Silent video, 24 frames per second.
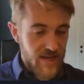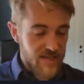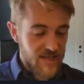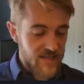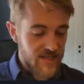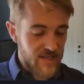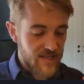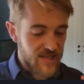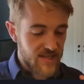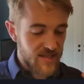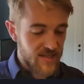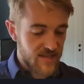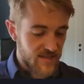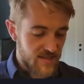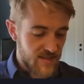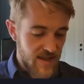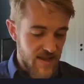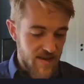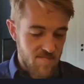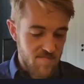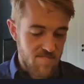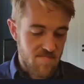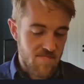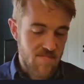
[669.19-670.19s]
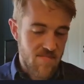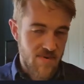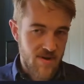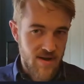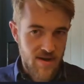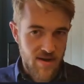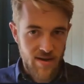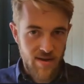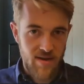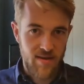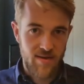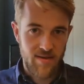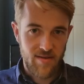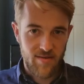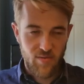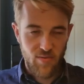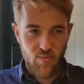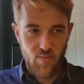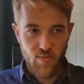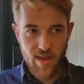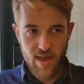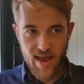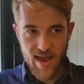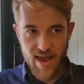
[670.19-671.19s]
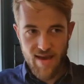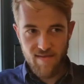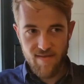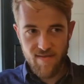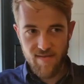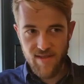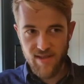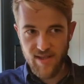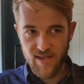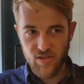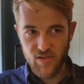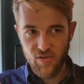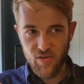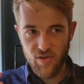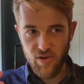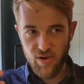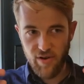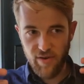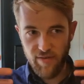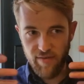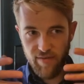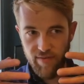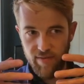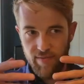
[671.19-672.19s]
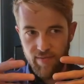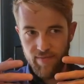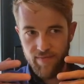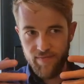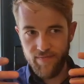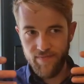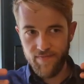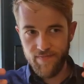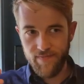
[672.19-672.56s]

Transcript: and since it's nim, we have this sort of